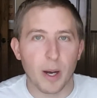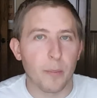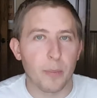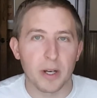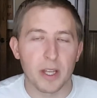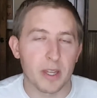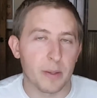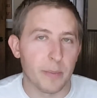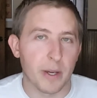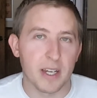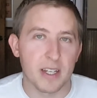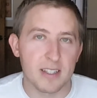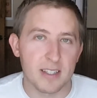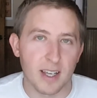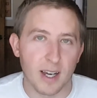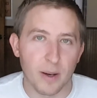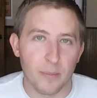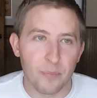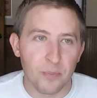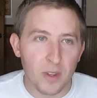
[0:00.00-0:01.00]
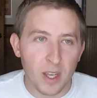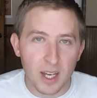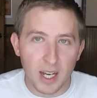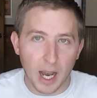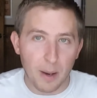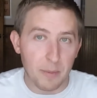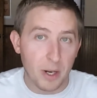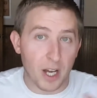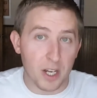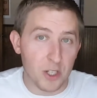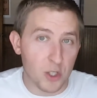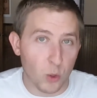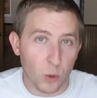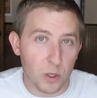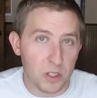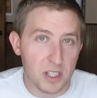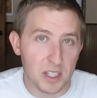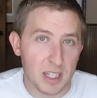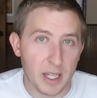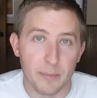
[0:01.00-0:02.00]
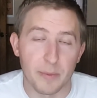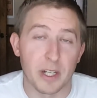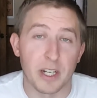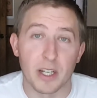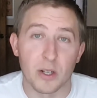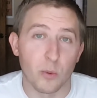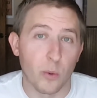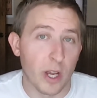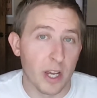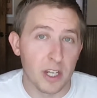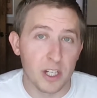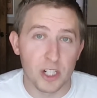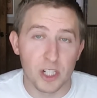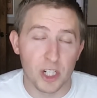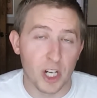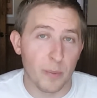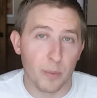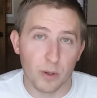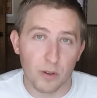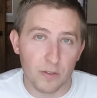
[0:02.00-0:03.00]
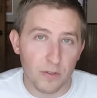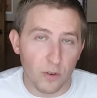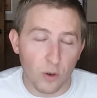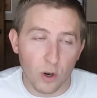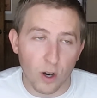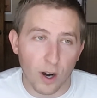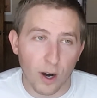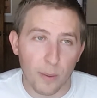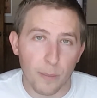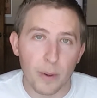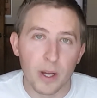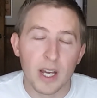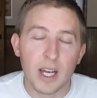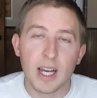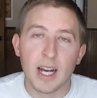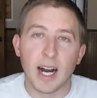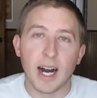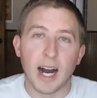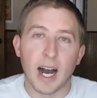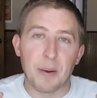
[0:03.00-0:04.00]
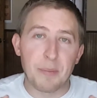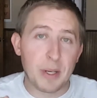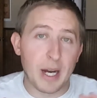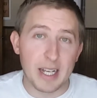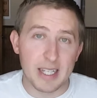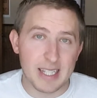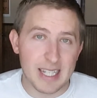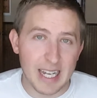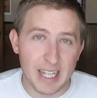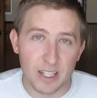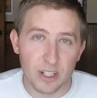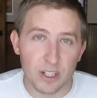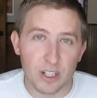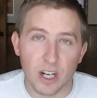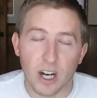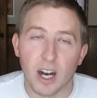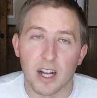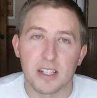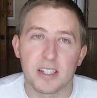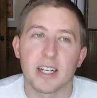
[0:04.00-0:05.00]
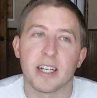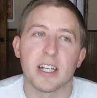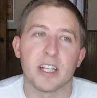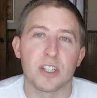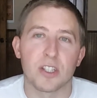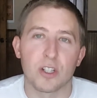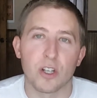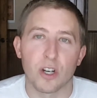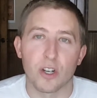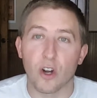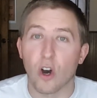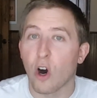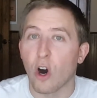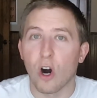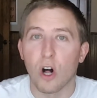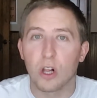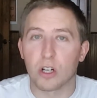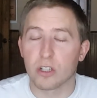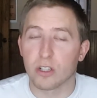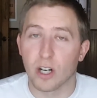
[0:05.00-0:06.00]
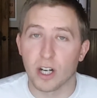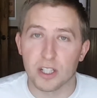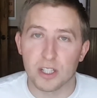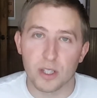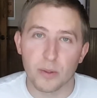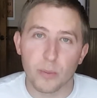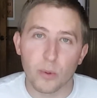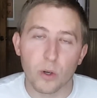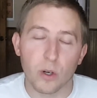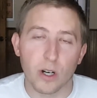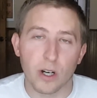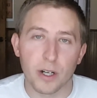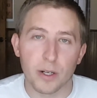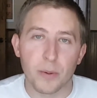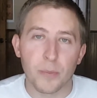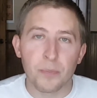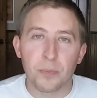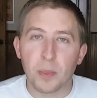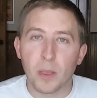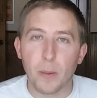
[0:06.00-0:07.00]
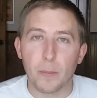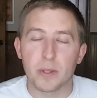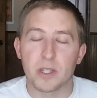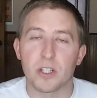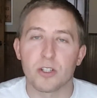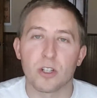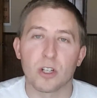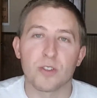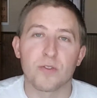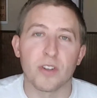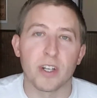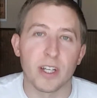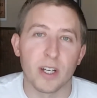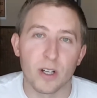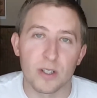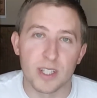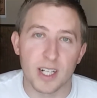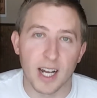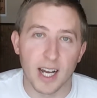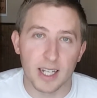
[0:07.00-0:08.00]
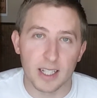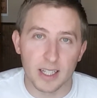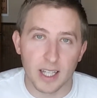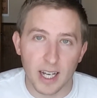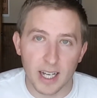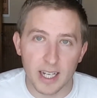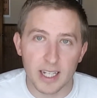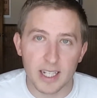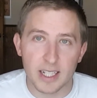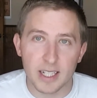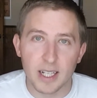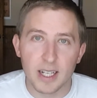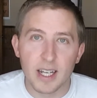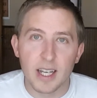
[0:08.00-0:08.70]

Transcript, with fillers: company that makes them. I'm not endorsing them in any way, shape, or form. I'm not saying their content is good all across the board, but these are just videos that I like.